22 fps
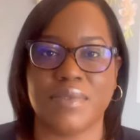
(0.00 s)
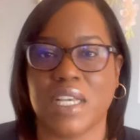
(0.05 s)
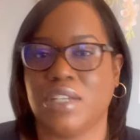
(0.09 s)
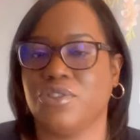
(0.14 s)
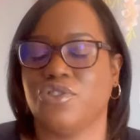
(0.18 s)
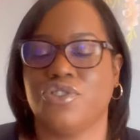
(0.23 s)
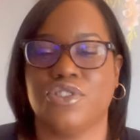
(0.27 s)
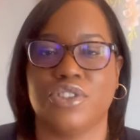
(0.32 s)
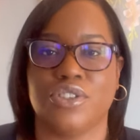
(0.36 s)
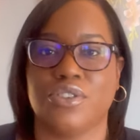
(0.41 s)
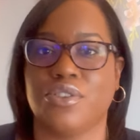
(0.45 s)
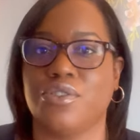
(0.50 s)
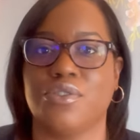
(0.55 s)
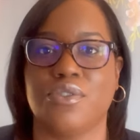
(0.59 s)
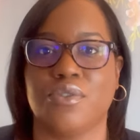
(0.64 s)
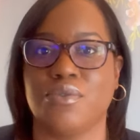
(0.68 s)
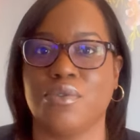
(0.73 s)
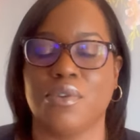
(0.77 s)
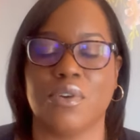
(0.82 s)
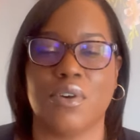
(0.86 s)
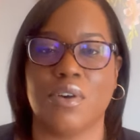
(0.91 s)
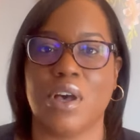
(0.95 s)
That's just
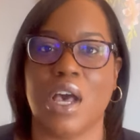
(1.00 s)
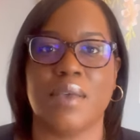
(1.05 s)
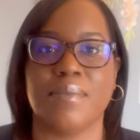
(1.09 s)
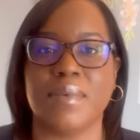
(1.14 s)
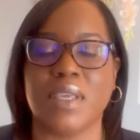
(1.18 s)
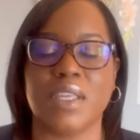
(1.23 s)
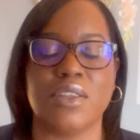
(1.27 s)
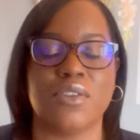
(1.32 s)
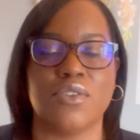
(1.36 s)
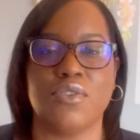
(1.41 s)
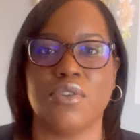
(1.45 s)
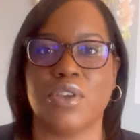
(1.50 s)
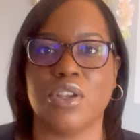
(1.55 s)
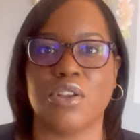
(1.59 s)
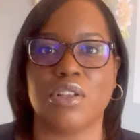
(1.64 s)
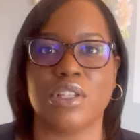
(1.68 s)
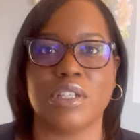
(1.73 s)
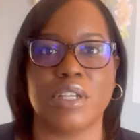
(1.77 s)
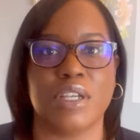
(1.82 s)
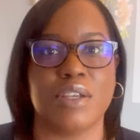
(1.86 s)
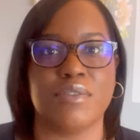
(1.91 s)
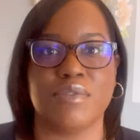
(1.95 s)
the rule. I mean, you can
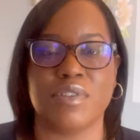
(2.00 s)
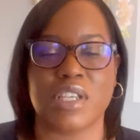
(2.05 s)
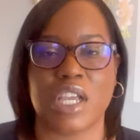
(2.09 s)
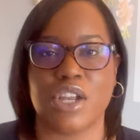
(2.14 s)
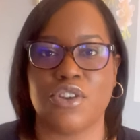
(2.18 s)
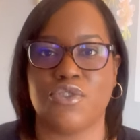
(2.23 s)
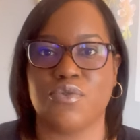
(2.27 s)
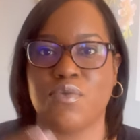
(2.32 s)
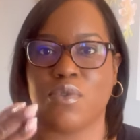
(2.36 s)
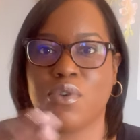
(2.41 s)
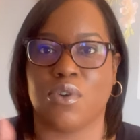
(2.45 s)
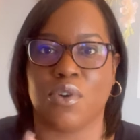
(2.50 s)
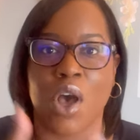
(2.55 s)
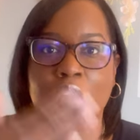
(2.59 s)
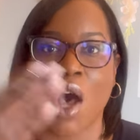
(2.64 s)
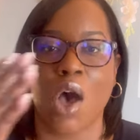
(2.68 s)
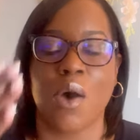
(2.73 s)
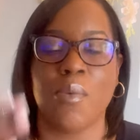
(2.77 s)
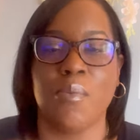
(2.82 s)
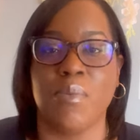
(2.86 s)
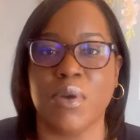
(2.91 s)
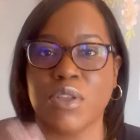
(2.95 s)
only reschedule
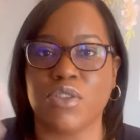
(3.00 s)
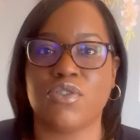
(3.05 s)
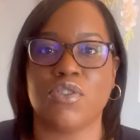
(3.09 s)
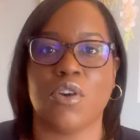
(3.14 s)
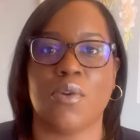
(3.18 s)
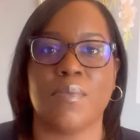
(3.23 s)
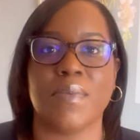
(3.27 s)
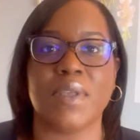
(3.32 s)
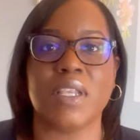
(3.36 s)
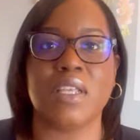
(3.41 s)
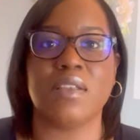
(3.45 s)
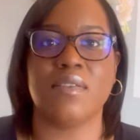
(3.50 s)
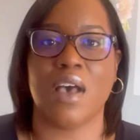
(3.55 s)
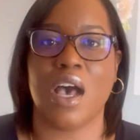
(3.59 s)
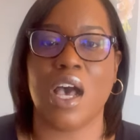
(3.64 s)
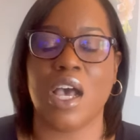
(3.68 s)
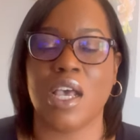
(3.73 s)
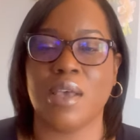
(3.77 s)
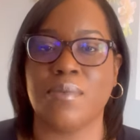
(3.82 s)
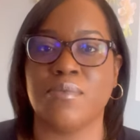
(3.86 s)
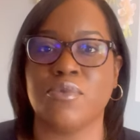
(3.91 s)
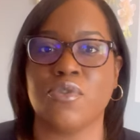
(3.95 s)
but so many
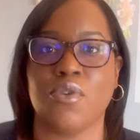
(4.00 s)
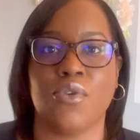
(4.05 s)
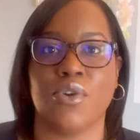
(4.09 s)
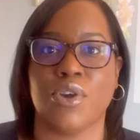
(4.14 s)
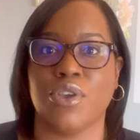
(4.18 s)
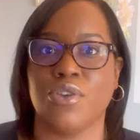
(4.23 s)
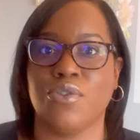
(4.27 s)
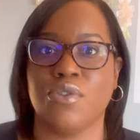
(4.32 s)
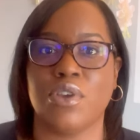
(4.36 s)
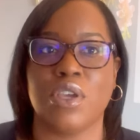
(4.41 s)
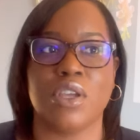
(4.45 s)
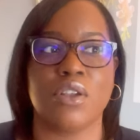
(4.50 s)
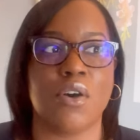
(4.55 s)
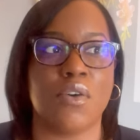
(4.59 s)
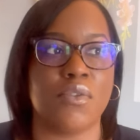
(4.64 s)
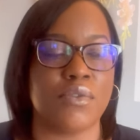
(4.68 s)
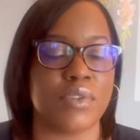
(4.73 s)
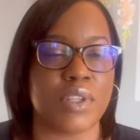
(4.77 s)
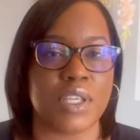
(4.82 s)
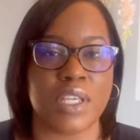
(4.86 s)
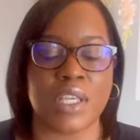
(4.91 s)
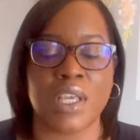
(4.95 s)
times, or you can
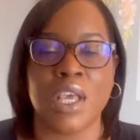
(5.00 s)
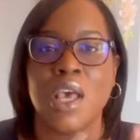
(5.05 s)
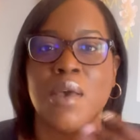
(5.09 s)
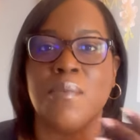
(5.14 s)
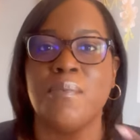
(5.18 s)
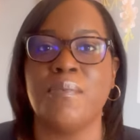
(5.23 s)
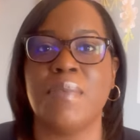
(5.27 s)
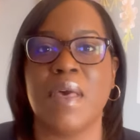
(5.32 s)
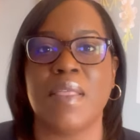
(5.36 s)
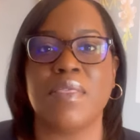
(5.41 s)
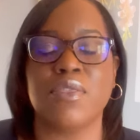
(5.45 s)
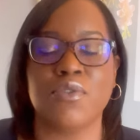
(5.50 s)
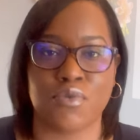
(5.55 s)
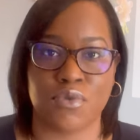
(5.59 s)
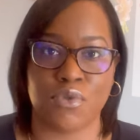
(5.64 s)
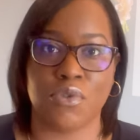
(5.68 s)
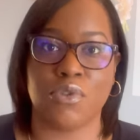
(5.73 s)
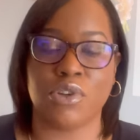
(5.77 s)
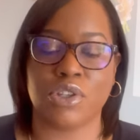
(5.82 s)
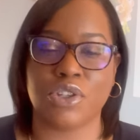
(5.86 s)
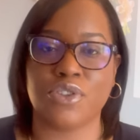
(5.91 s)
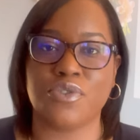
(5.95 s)
only bend the
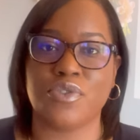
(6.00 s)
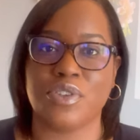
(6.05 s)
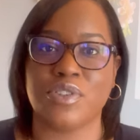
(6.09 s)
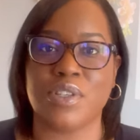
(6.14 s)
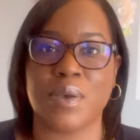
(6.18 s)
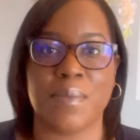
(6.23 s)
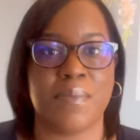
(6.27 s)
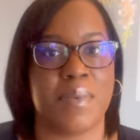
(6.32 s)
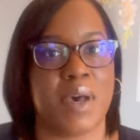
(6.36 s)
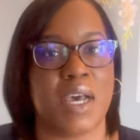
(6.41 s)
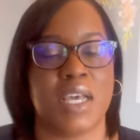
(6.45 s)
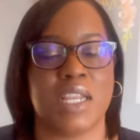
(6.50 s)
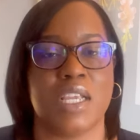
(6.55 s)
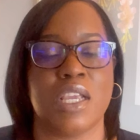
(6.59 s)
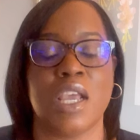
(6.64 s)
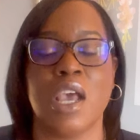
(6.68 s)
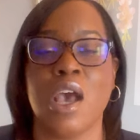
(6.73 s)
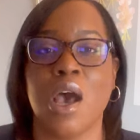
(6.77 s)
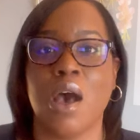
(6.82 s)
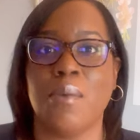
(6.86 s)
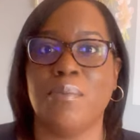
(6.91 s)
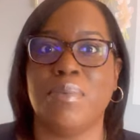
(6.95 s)
rules for
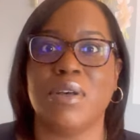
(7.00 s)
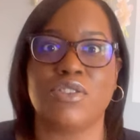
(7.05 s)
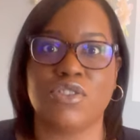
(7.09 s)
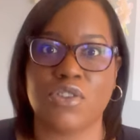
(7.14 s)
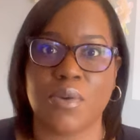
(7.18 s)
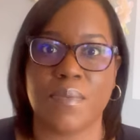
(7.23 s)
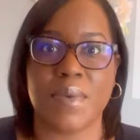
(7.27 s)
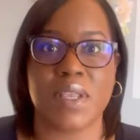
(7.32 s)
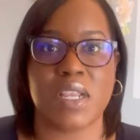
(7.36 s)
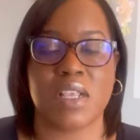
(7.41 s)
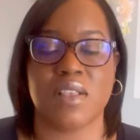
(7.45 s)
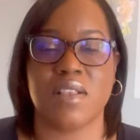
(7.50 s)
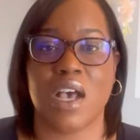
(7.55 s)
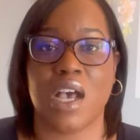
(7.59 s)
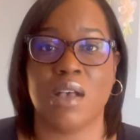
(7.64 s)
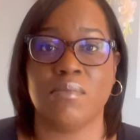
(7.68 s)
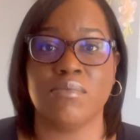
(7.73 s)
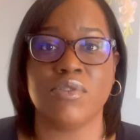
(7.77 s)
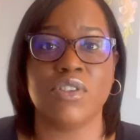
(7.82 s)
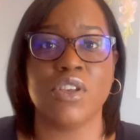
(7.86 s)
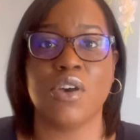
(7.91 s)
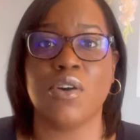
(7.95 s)
somebody but so many
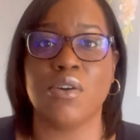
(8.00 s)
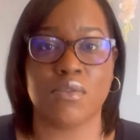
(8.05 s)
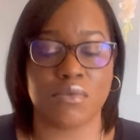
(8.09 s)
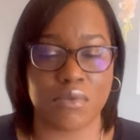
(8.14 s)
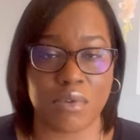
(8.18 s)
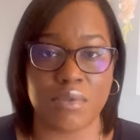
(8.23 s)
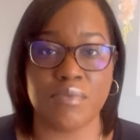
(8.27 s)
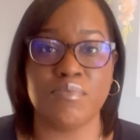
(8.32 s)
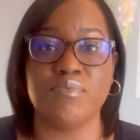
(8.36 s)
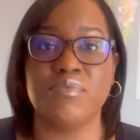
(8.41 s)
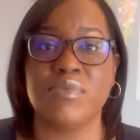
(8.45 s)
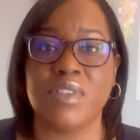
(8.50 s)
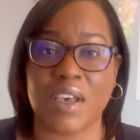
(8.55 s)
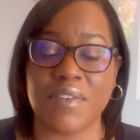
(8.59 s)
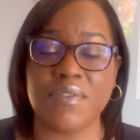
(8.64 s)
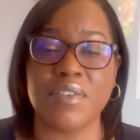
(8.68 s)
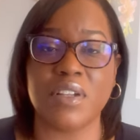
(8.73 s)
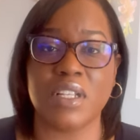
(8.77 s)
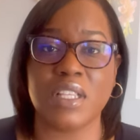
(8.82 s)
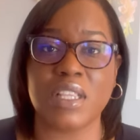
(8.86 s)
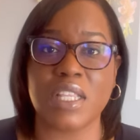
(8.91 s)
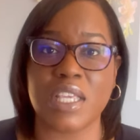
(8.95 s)
times. So
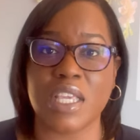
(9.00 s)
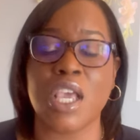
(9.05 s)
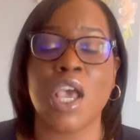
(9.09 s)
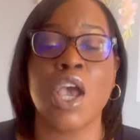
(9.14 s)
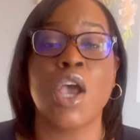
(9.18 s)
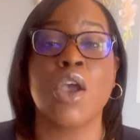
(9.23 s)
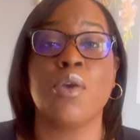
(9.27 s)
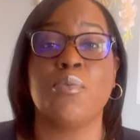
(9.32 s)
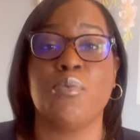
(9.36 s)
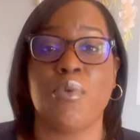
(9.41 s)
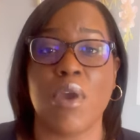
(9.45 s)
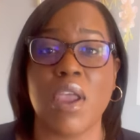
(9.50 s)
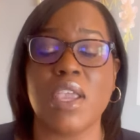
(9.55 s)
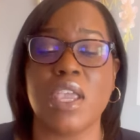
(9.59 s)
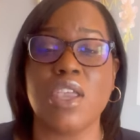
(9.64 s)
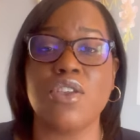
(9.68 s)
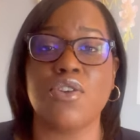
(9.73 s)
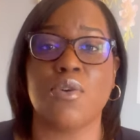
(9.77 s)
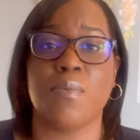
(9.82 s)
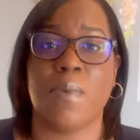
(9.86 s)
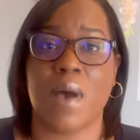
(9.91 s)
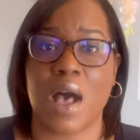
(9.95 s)
definitely
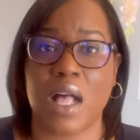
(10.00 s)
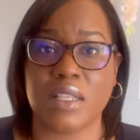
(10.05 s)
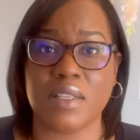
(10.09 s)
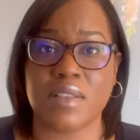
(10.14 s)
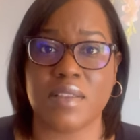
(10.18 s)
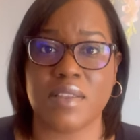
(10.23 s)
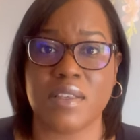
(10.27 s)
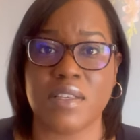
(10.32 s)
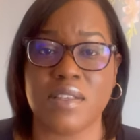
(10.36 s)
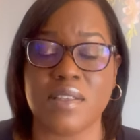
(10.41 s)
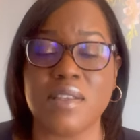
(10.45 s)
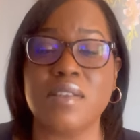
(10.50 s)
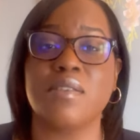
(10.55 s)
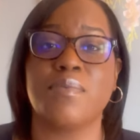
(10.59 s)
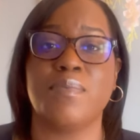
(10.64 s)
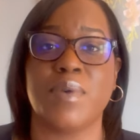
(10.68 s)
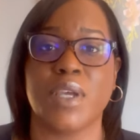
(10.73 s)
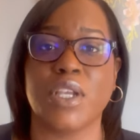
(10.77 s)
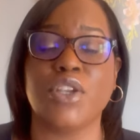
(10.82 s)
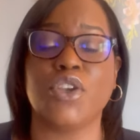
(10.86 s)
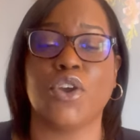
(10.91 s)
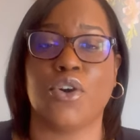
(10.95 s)
breaking your policies is a
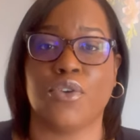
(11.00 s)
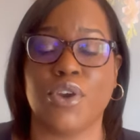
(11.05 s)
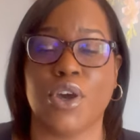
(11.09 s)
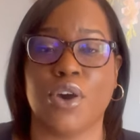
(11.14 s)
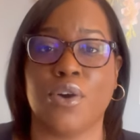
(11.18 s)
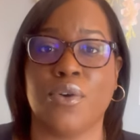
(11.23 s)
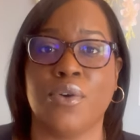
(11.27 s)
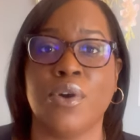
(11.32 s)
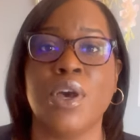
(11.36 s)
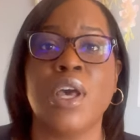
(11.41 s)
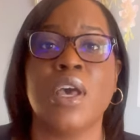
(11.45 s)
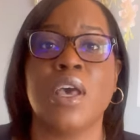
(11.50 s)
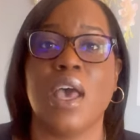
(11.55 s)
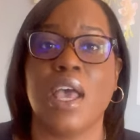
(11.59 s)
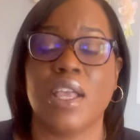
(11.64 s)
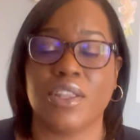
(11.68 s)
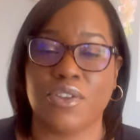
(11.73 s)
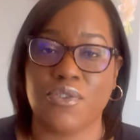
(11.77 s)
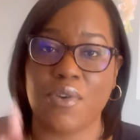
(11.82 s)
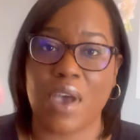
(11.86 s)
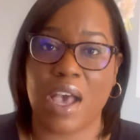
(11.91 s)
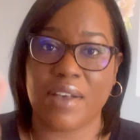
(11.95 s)
big no-no
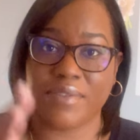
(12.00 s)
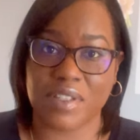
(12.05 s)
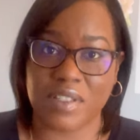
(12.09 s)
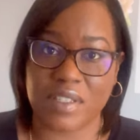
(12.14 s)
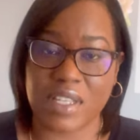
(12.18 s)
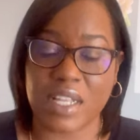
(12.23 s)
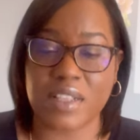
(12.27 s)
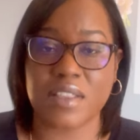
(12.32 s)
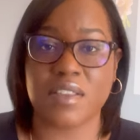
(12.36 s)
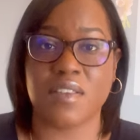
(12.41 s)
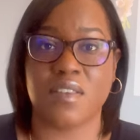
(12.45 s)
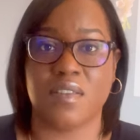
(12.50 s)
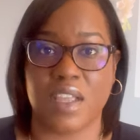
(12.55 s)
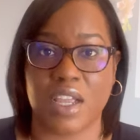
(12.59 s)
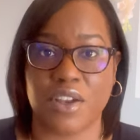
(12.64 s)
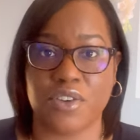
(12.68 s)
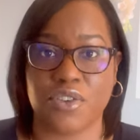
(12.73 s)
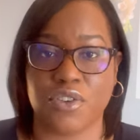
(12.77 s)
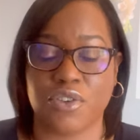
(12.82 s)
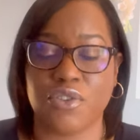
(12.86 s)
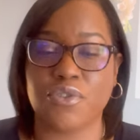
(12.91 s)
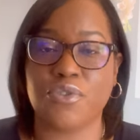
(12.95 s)
and you have to set the
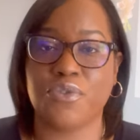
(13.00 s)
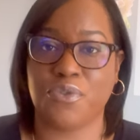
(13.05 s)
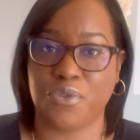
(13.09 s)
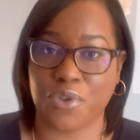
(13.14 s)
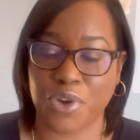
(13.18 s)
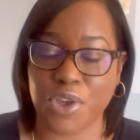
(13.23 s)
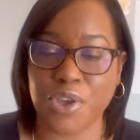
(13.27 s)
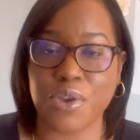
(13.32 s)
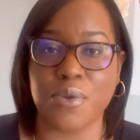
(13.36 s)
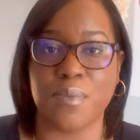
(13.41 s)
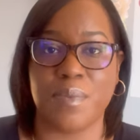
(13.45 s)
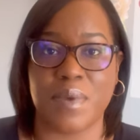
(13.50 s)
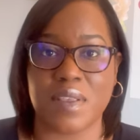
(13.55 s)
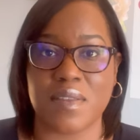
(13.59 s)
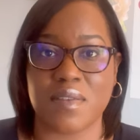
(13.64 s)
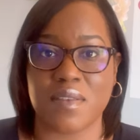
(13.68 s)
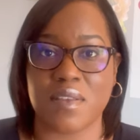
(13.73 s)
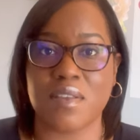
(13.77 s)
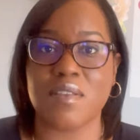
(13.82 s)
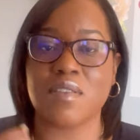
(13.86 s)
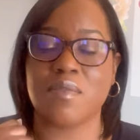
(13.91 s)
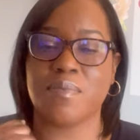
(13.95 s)
standard for your
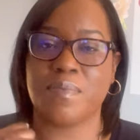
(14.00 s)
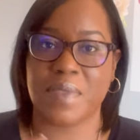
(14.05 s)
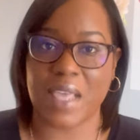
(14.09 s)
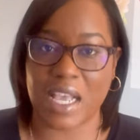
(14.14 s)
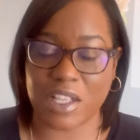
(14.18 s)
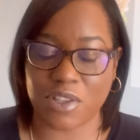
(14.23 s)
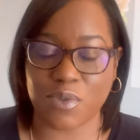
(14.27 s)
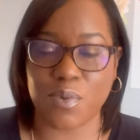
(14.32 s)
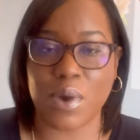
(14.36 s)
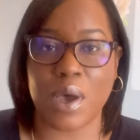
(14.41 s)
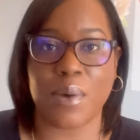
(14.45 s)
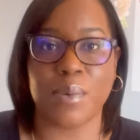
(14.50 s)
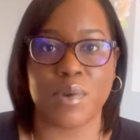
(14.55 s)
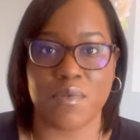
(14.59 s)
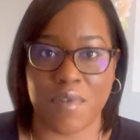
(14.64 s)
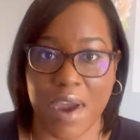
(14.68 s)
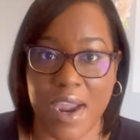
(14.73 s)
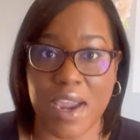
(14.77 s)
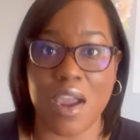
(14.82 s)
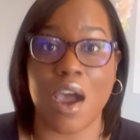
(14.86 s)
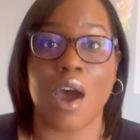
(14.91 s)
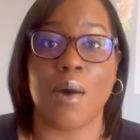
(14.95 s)
business. That's why we
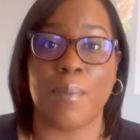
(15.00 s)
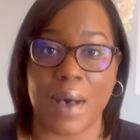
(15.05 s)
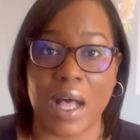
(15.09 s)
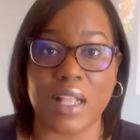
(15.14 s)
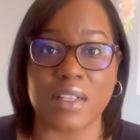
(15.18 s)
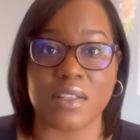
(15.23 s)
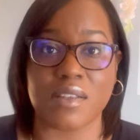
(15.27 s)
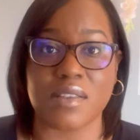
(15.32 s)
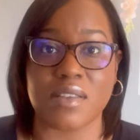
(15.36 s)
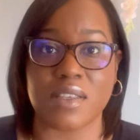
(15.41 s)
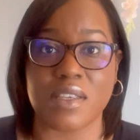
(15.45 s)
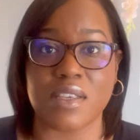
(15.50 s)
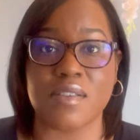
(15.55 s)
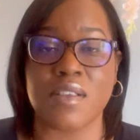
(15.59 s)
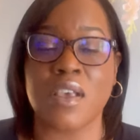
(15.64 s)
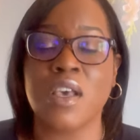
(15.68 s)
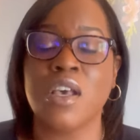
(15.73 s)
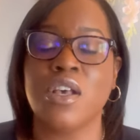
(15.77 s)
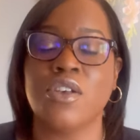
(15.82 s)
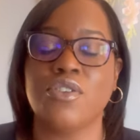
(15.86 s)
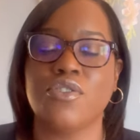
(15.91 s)
write our policies.